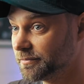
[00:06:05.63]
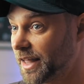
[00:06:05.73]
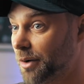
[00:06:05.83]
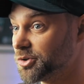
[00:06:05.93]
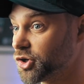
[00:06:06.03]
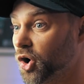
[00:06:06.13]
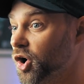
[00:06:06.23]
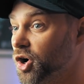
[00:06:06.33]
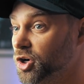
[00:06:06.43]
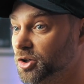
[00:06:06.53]
that was
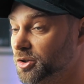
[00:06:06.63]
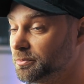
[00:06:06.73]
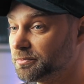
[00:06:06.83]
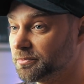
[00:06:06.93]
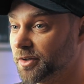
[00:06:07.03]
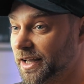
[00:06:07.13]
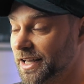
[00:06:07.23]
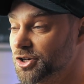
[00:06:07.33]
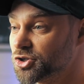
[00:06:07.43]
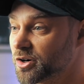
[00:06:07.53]
all like
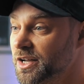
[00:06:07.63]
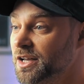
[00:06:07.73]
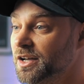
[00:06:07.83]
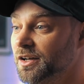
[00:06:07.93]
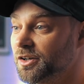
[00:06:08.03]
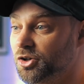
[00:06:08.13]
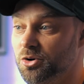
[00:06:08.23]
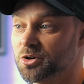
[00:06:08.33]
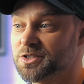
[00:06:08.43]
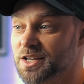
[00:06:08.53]
injury,
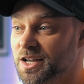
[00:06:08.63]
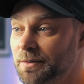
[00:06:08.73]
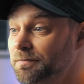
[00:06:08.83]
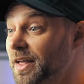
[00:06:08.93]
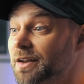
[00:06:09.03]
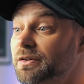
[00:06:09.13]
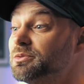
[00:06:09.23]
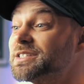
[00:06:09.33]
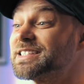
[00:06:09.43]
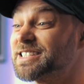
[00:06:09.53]
kudos to him. And if he
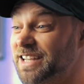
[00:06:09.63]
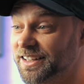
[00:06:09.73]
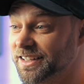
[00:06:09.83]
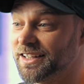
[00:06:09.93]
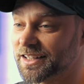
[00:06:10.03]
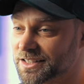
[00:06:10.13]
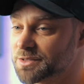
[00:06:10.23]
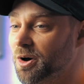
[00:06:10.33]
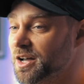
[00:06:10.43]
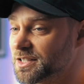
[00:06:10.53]
was selling, like, the
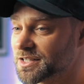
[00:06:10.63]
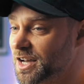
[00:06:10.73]
spot does